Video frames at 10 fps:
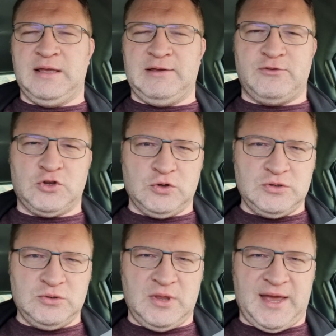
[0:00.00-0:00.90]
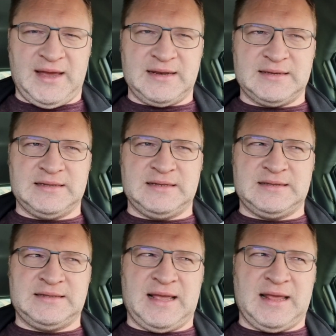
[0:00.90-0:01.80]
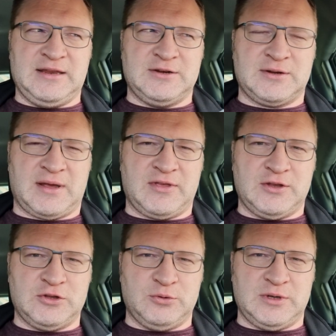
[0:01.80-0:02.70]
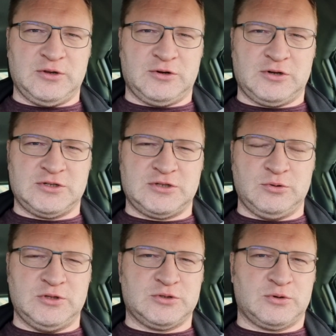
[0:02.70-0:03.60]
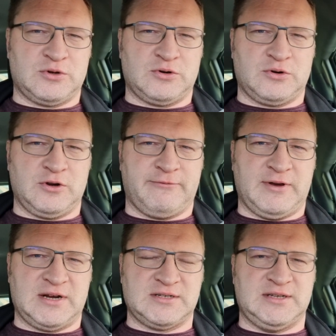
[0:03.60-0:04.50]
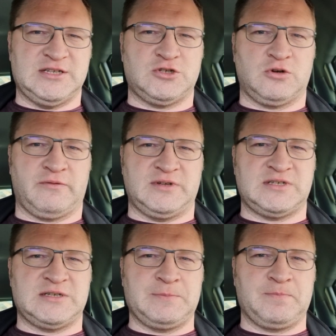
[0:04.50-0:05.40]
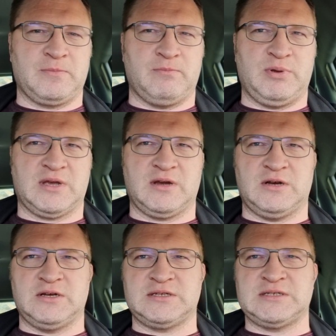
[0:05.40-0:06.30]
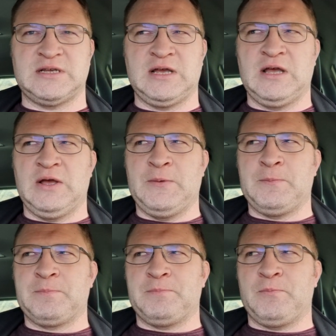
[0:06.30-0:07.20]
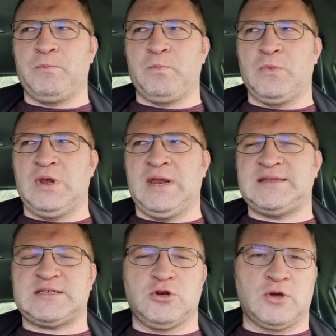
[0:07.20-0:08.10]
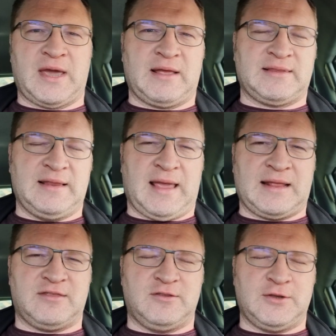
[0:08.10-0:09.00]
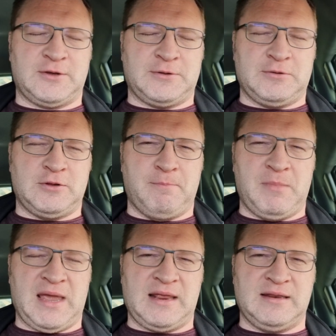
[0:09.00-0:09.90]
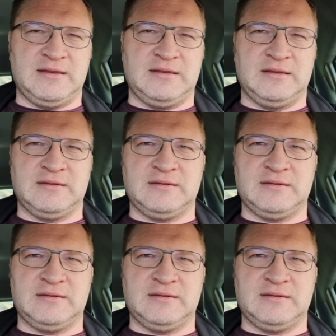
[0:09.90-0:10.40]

If you don't do that, then I think you're doing your students or your fighters a disservice, because let's look at the main,